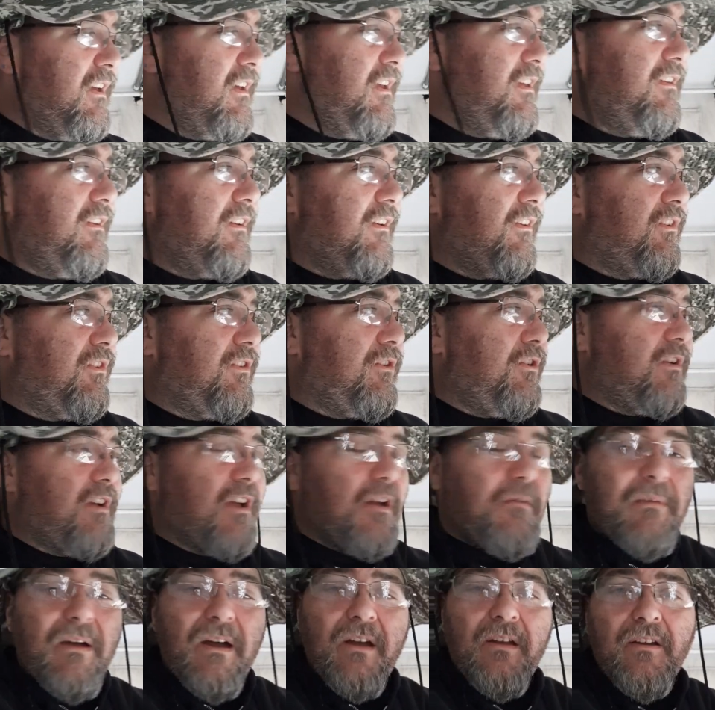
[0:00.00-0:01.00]
You can still
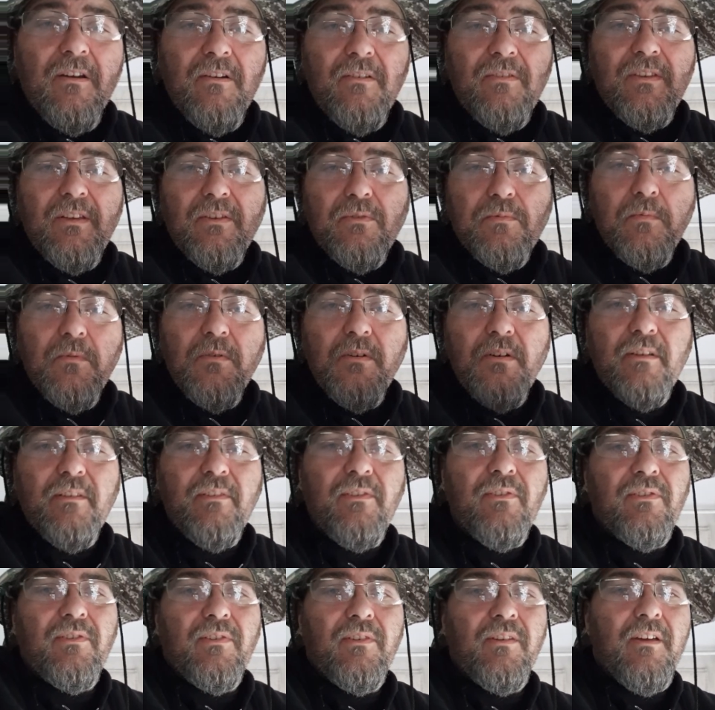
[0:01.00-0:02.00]
come out here in these
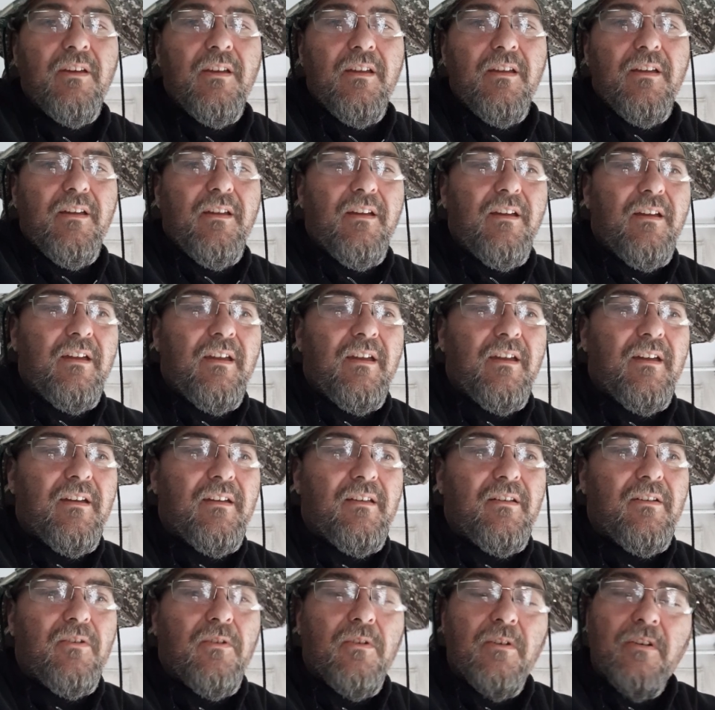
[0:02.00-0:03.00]
woods
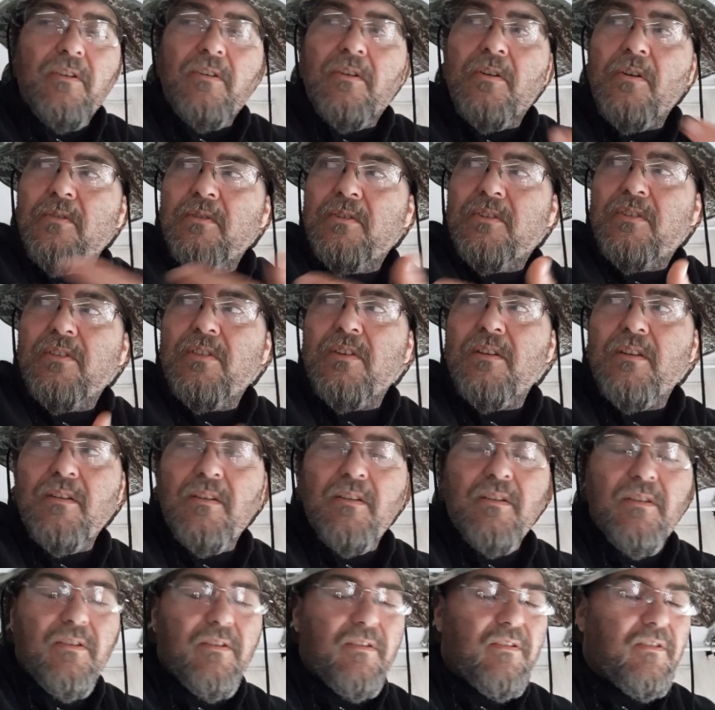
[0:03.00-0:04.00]
or go to
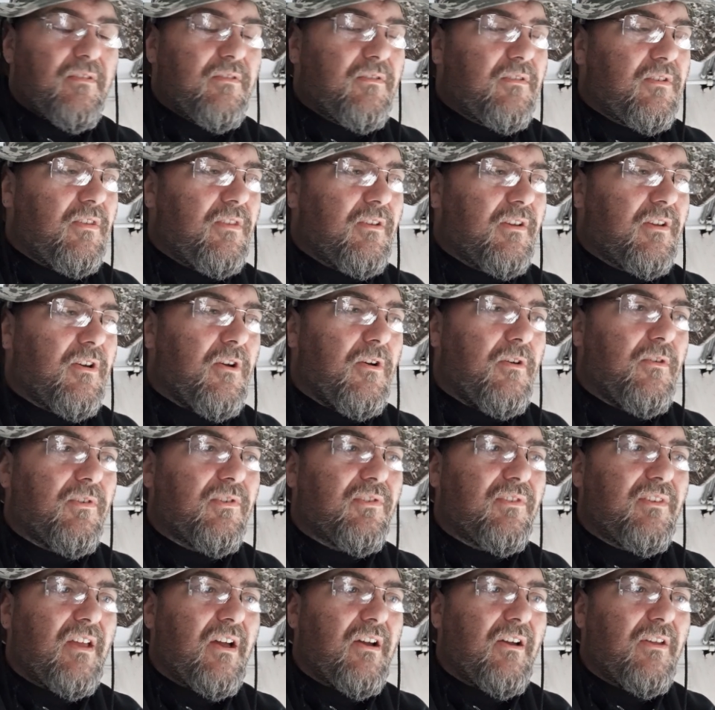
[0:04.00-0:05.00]
the
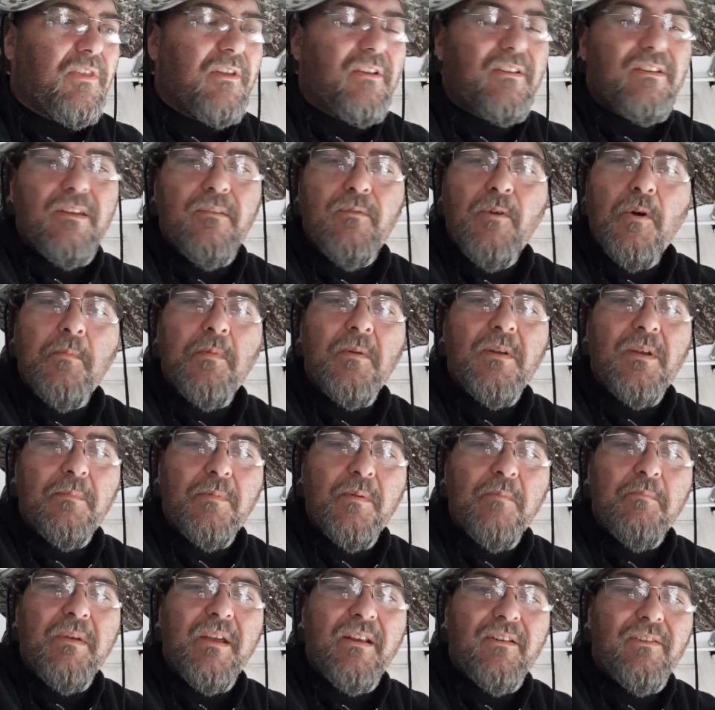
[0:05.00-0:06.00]
coast now. I think they've opened up
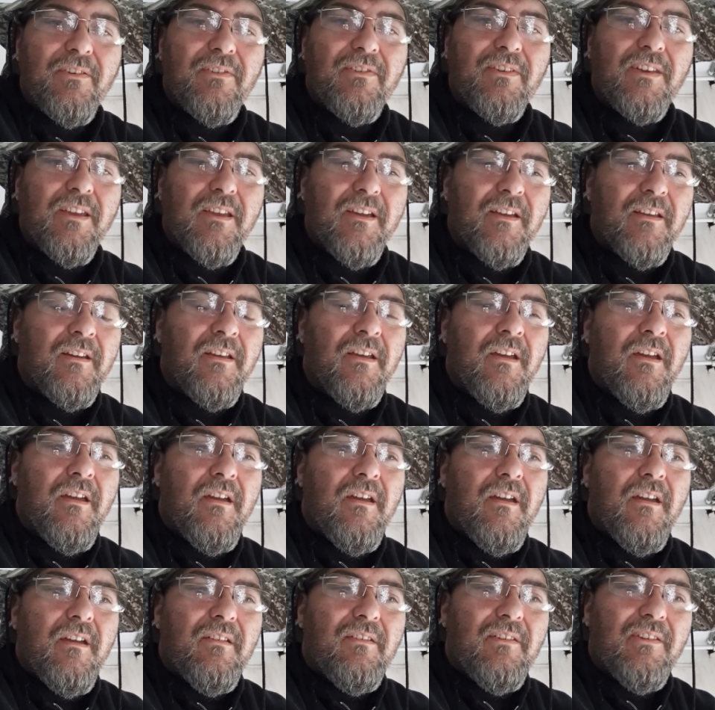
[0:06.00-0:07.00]
the beaches again.
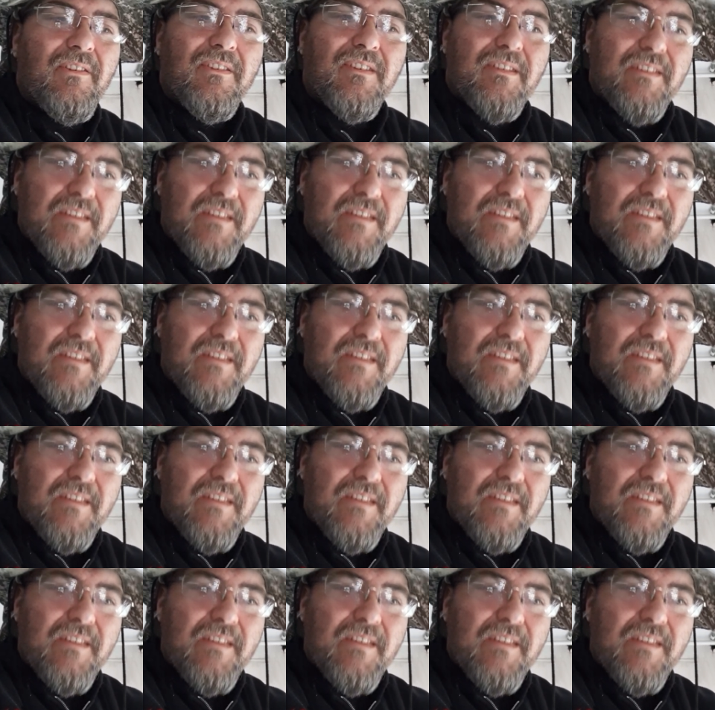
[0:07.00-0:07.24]
Just